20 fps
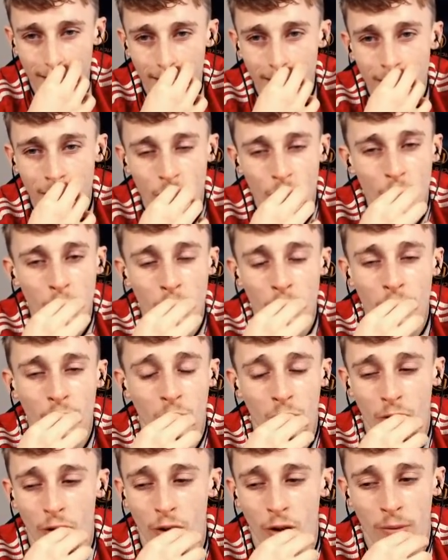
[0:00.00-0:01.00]
Jupiter's
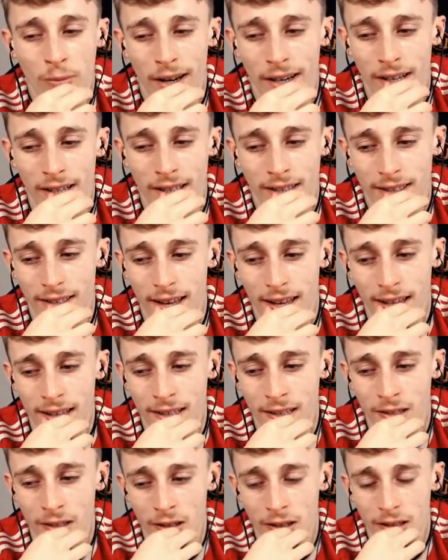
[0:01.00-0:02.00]
one of those planets that
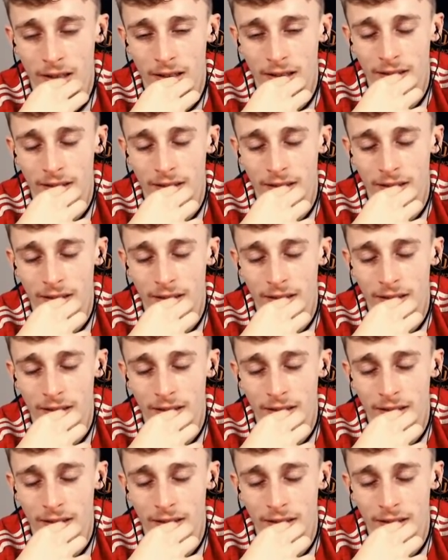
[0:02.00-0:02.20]
is just...